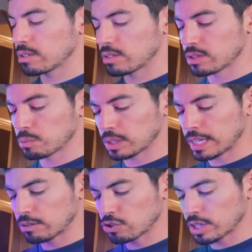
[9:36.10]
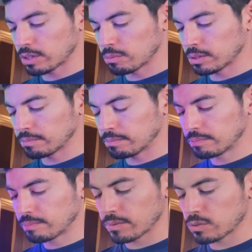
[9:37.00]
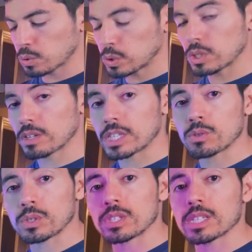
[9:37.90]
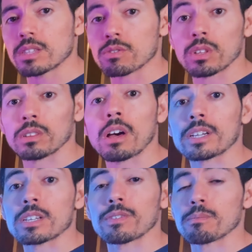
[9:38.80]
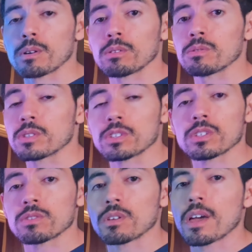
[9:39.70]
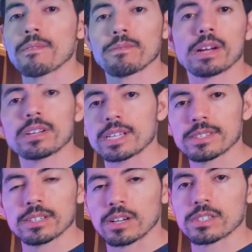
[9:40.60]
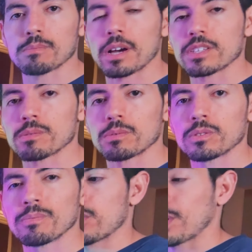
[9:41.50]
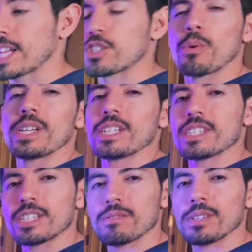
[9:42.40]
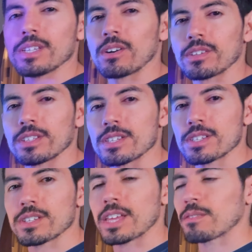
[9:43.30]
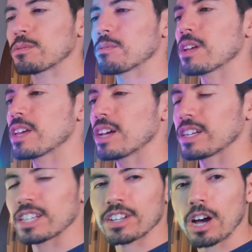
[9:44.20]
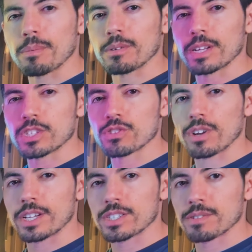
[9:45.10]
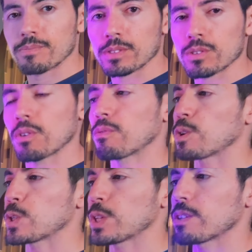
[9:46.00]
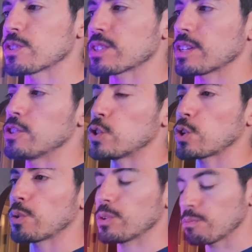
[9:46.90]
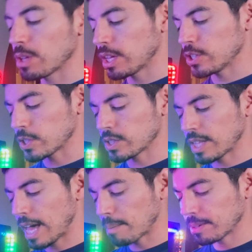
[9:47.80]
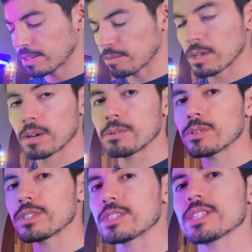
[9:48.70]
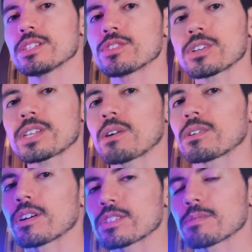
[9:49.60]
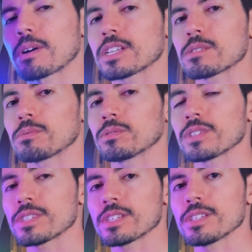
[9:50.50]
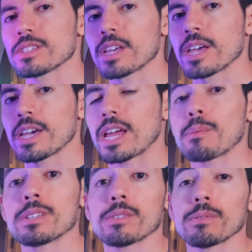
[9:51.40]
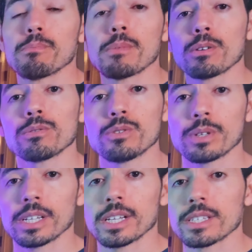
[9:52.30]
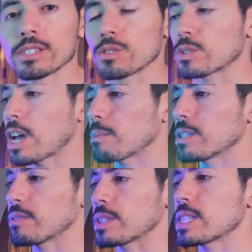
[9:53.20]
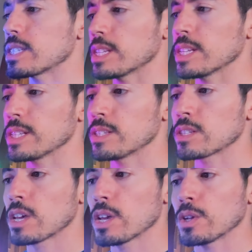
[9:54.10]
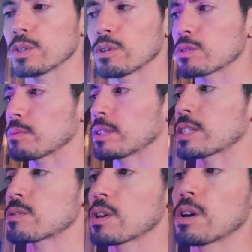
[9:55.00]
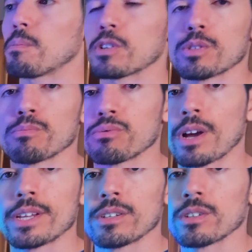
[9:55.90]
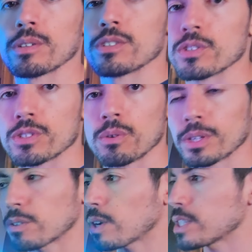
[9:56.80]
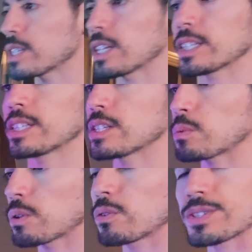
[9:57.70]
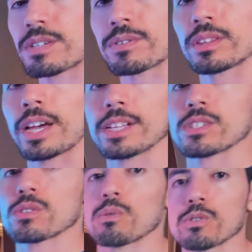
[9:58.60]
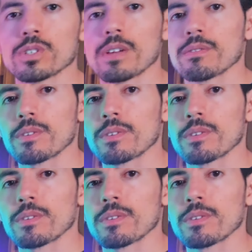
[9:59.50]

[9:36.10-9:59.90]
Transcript: It's a really energetic one. So as you can see, there's a lot of different modes. This is very easily customizable. So I can't show any TV on this because that will get copyright strikes. So unfortunately, I just can show you just in the app here, but you can see just how customizable this is and how many different modes you can get and just how many different scenes, you know, something that's much brighter and just going crazy like this with all these different lights, or just have a